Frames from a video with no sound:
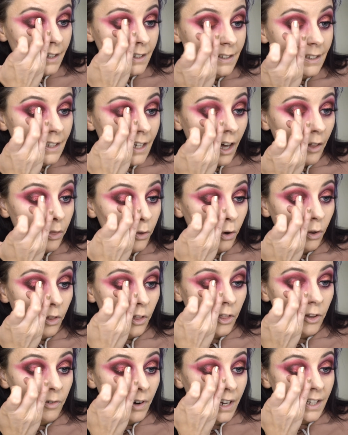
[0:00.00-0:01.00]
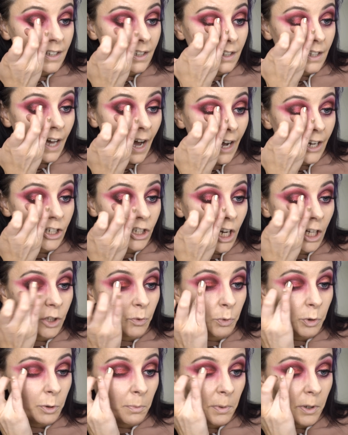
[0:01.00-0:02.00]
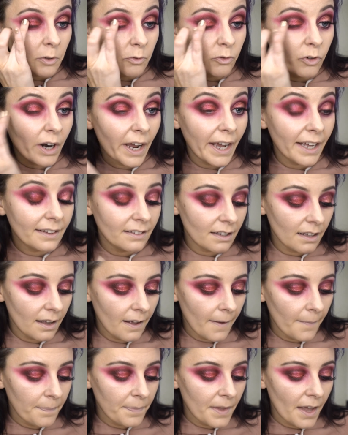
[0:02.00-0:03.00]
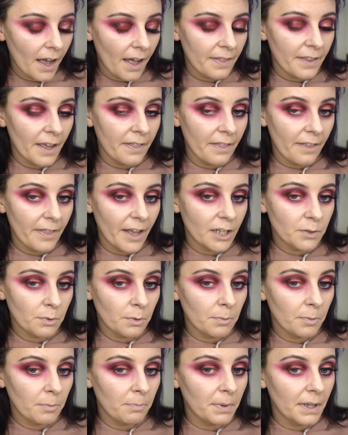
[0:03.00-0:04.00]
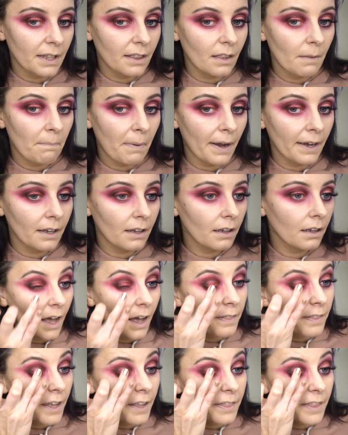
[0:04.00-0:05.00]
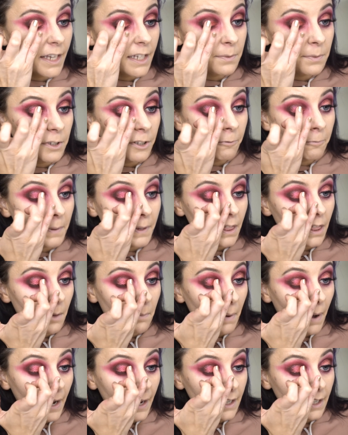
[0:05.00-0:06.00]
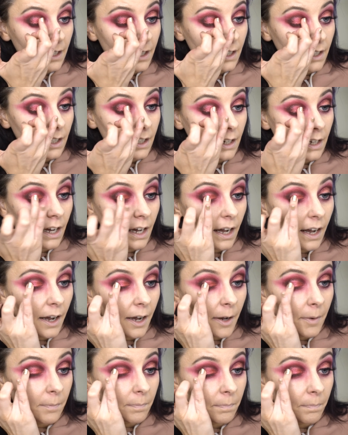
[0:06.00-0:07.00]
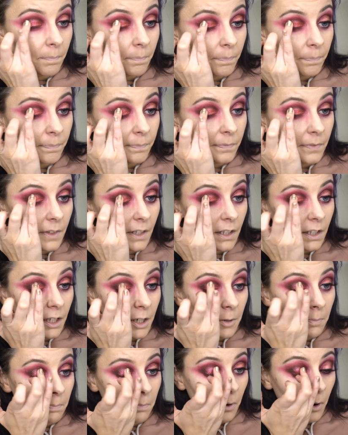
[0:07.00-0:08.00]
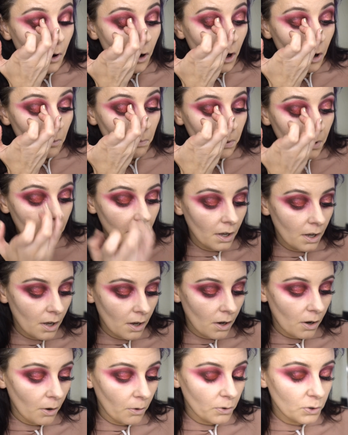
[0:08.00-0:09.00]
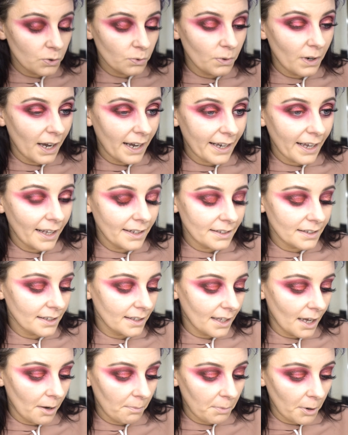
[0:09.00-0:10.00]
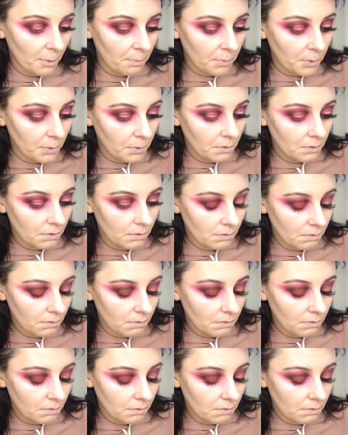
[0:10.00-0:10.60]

See, I thought that the rest of the eyeshadow would have been red, and then that this would have been the pink, and then this would have been the pink like pop. Also, I can't see that purple.